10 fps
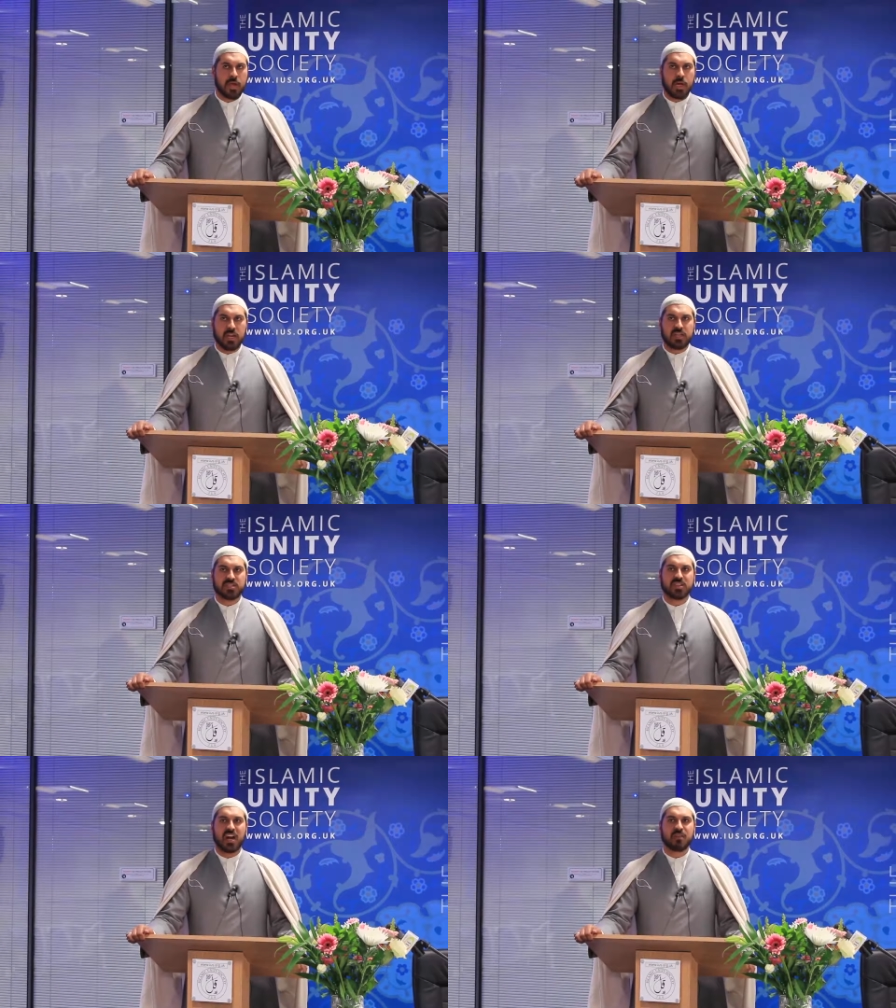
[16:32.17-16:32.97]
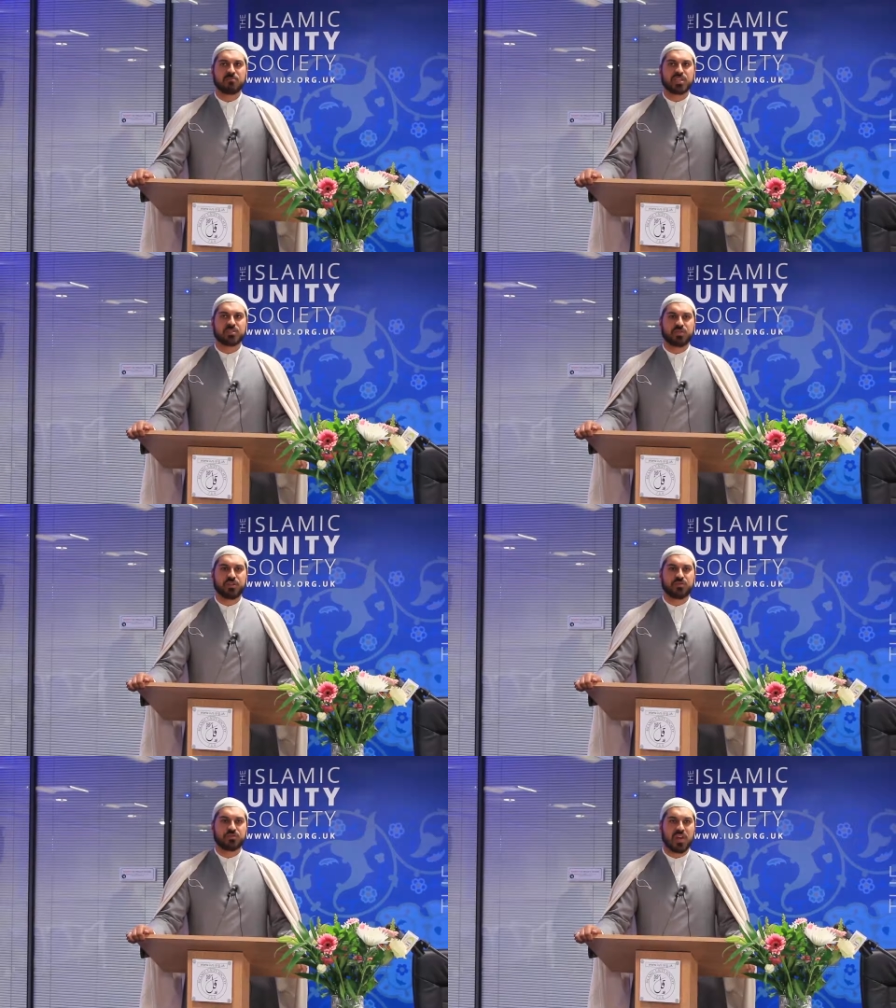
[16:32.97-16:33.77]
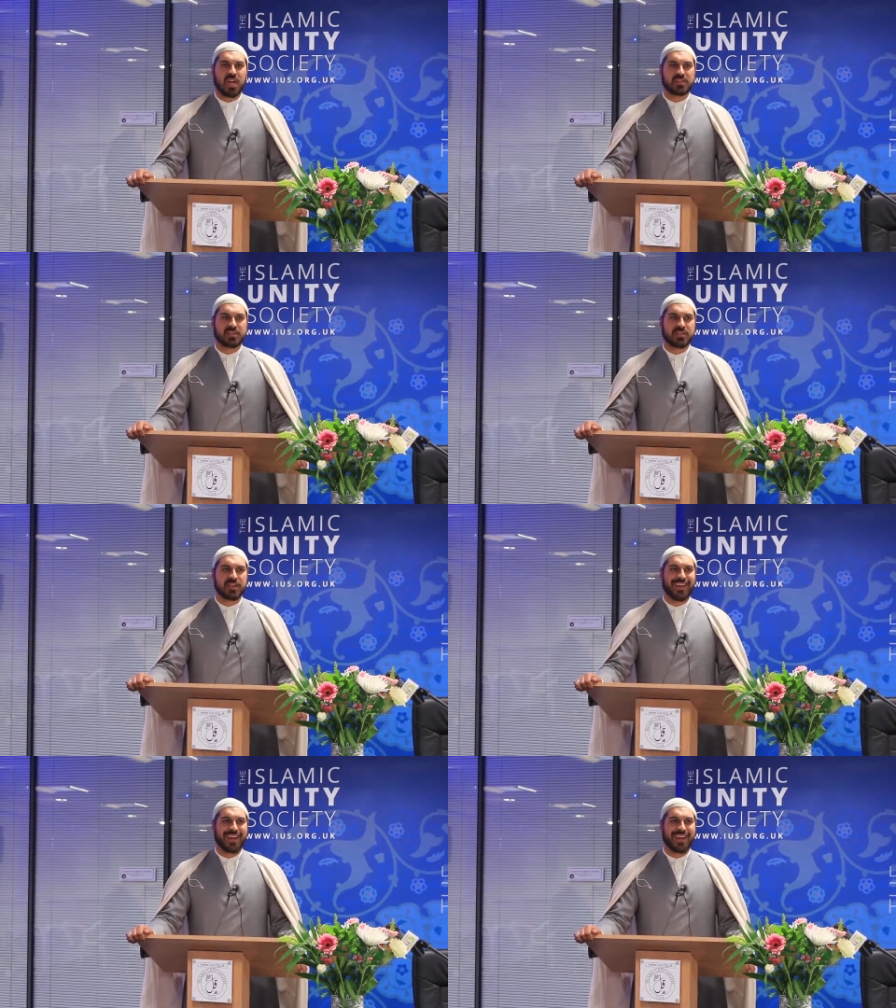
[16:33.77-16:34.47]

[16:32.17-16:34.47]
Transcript: It is time that we united